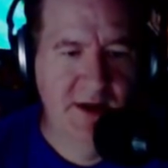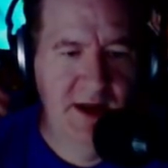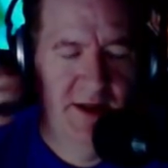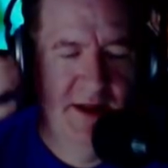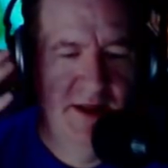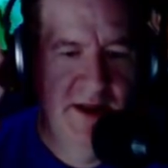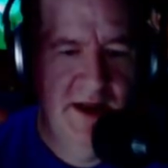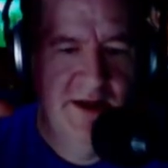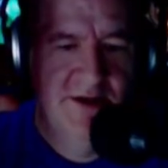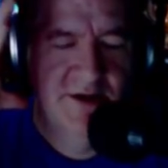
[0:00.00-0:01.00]
and then the
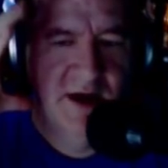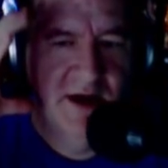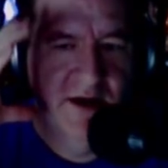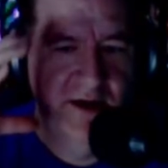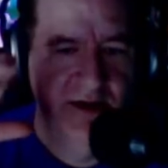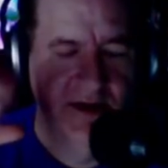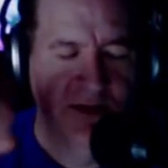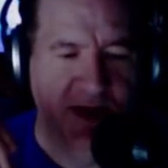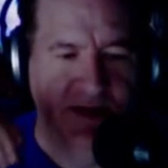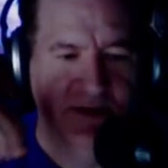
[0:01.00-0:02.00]
head just kind of
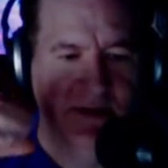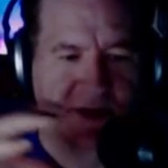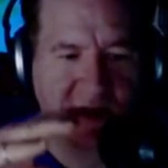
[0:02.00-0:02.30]
dissipates and